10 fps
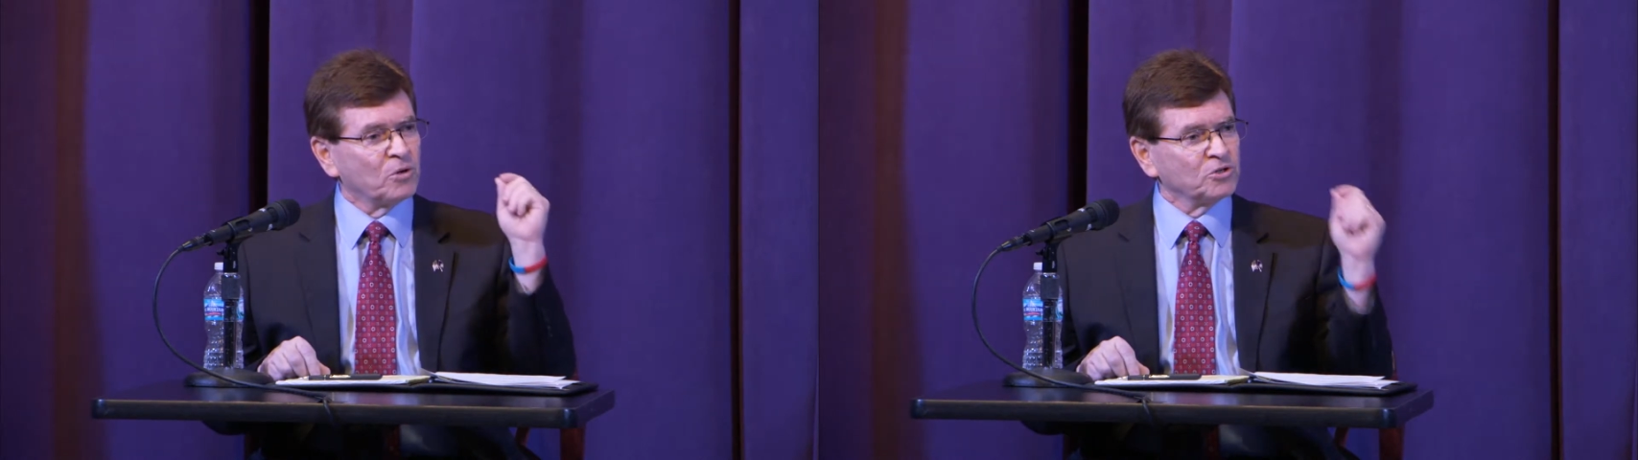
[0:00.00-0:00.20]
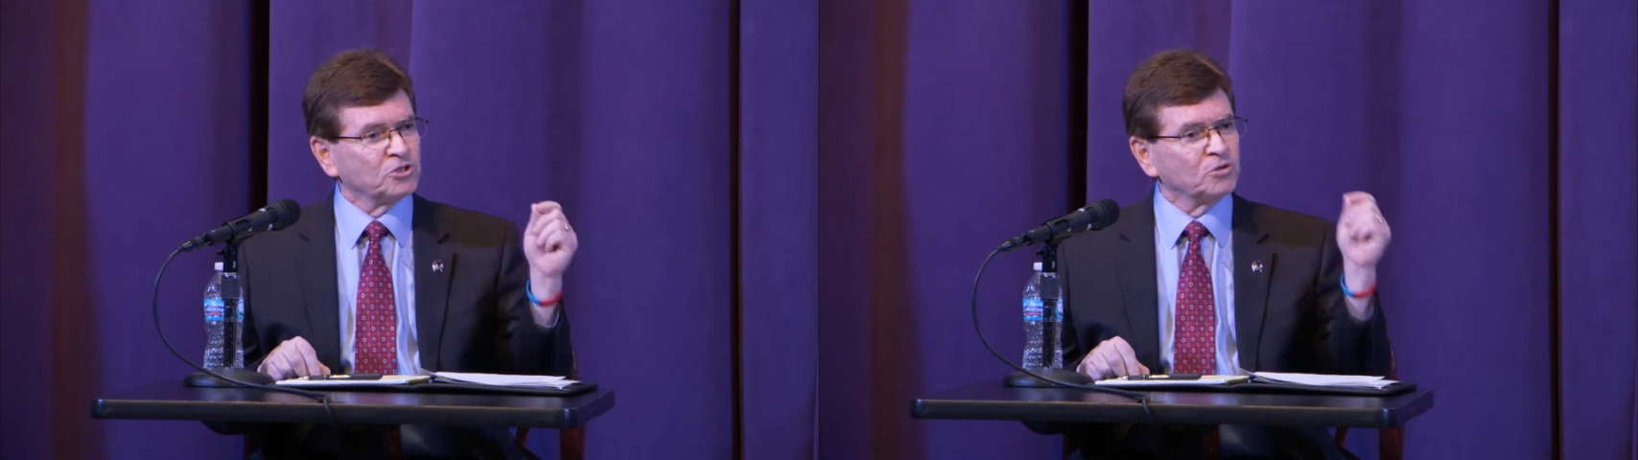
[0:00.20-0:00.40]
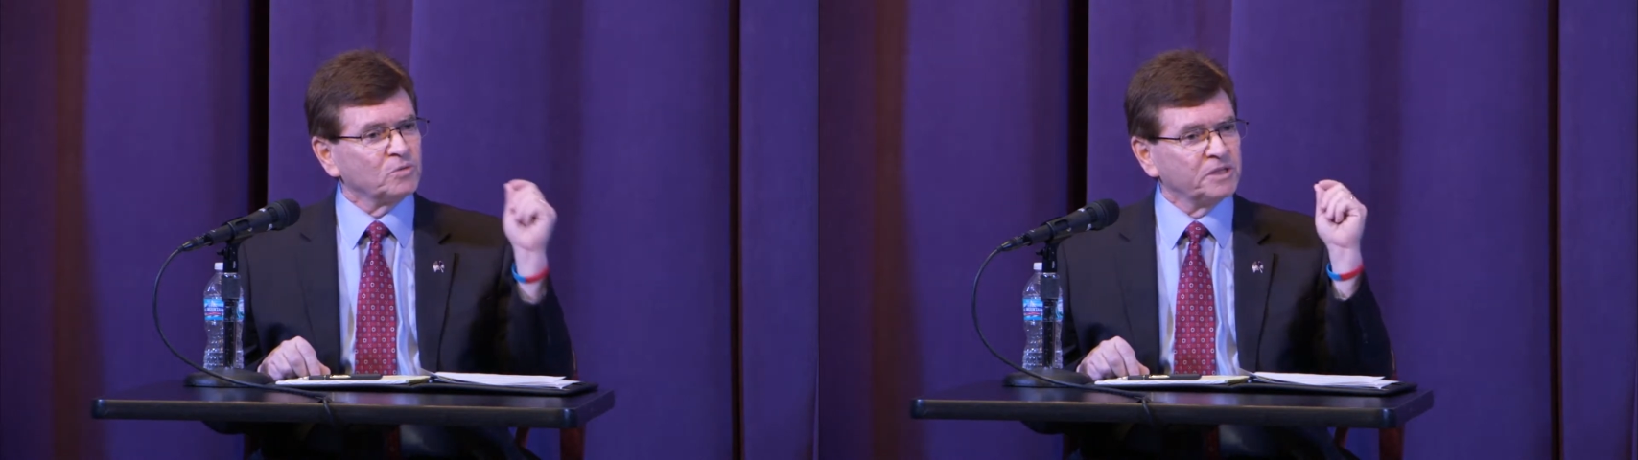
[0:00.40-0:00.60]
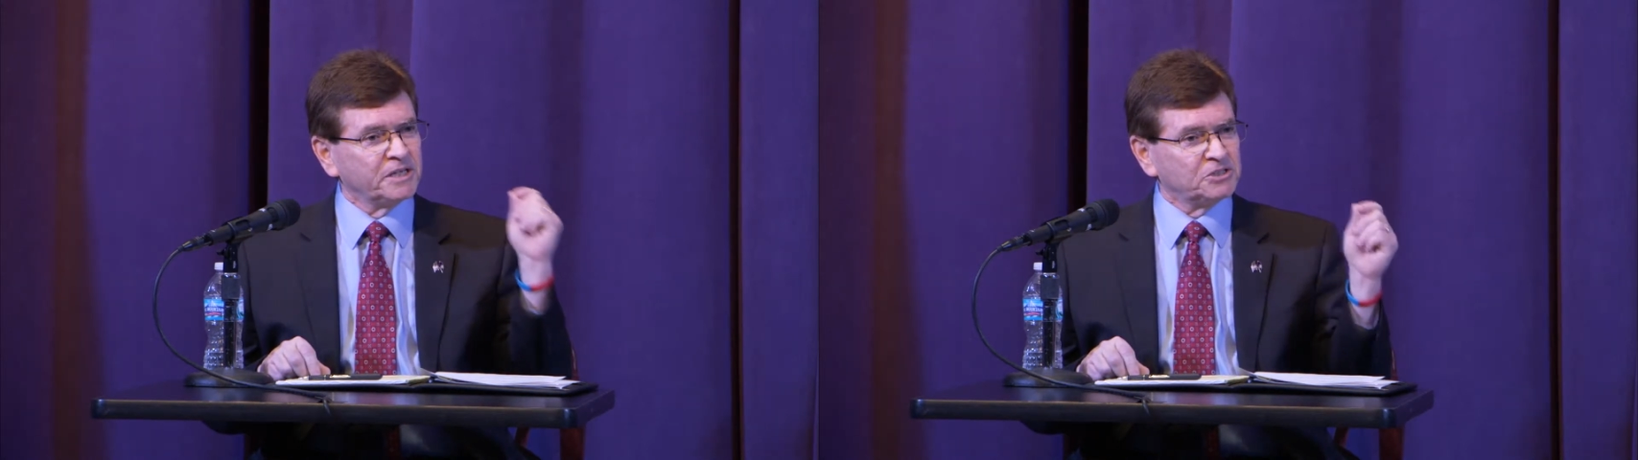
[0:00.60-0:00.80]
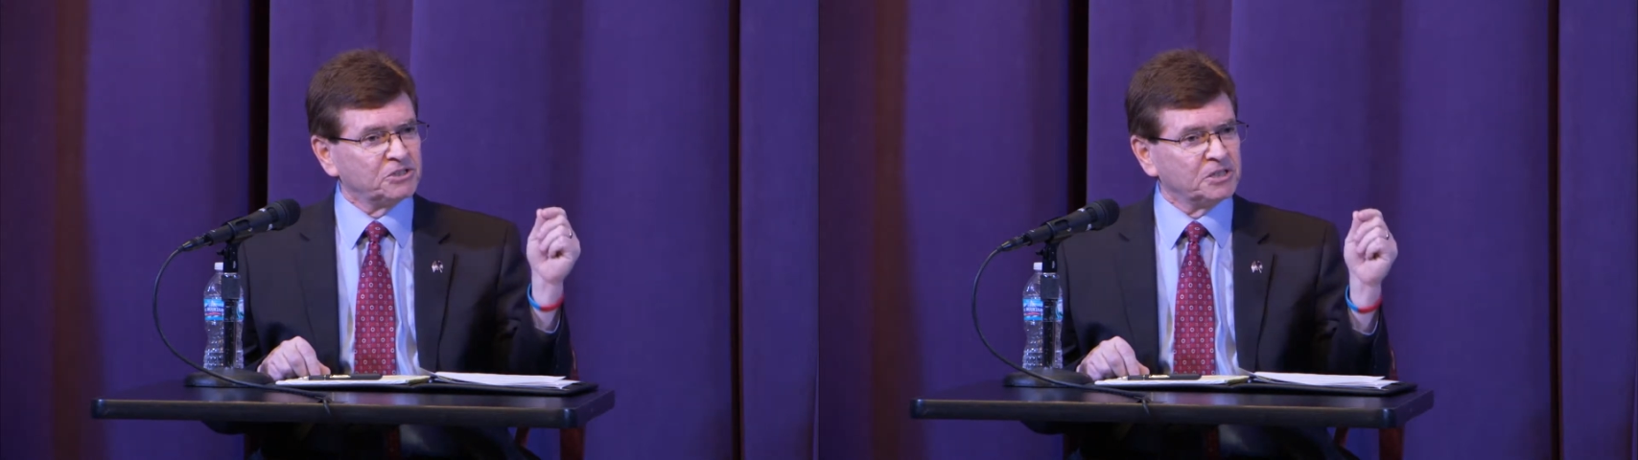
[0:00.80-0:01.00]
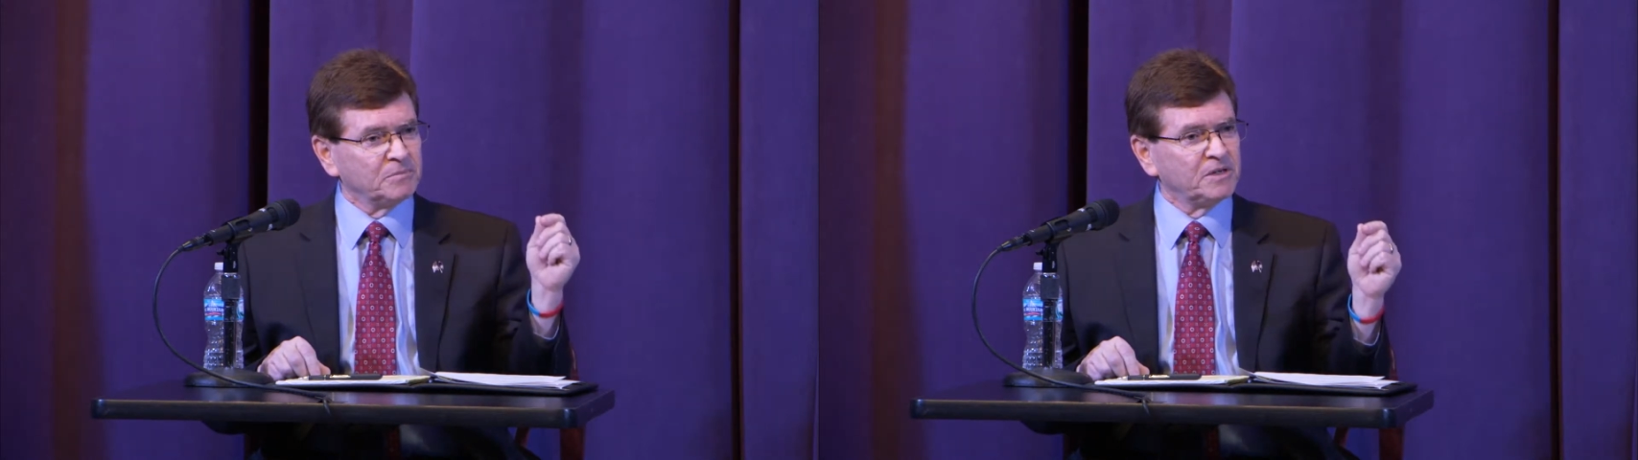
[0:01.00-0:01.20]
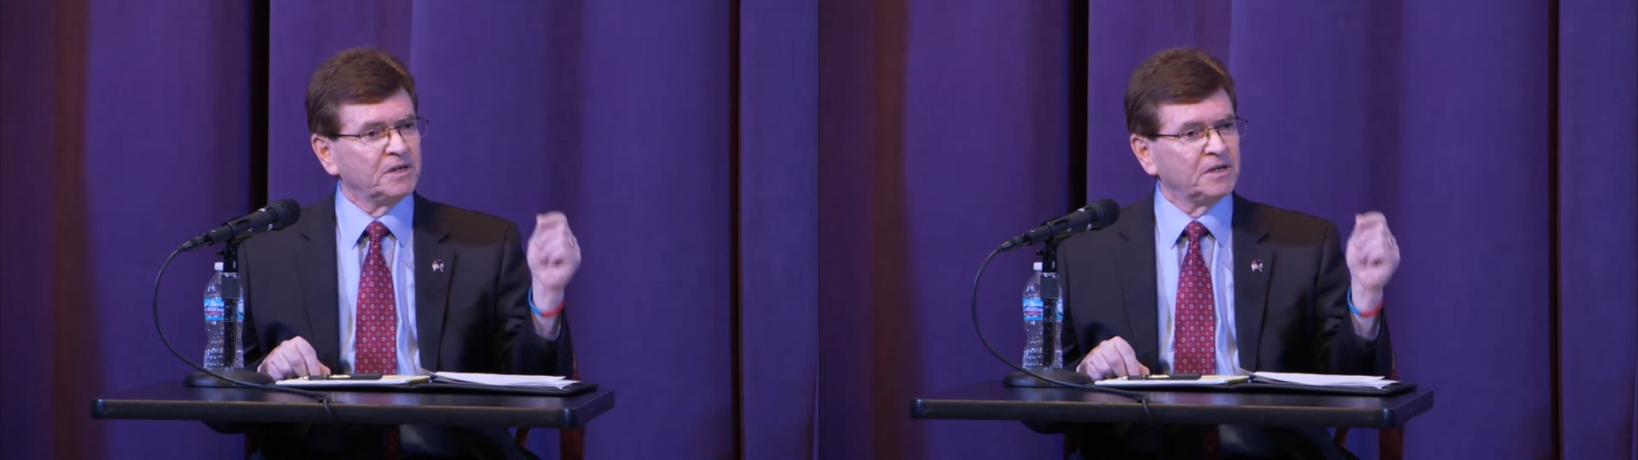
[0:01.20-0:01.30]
personal relationship.